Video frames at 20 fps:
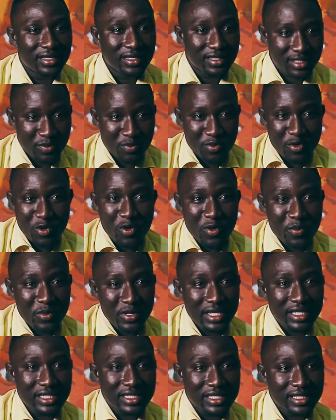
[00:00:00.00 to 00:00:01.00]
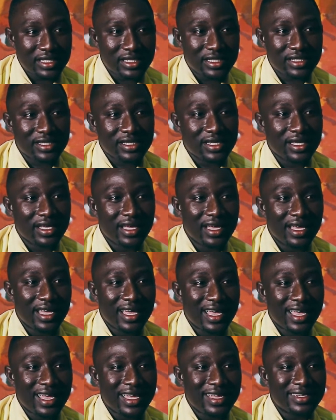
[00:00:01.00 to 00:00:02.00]
they're poor communities,
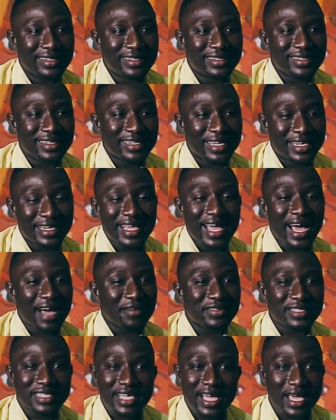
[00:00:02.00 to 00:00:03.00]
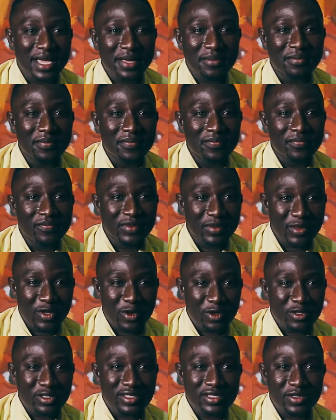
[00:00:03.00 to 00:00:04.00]
and they didn't have time
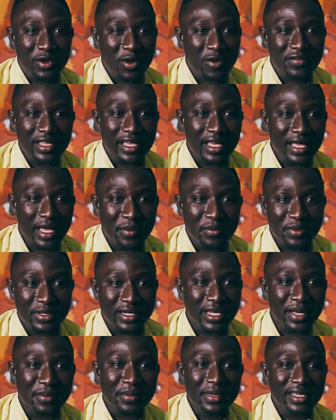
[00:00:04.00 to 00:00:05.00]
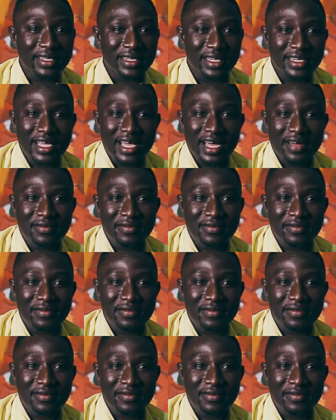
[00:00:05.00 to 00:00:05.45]
because of the epidemic. They didn't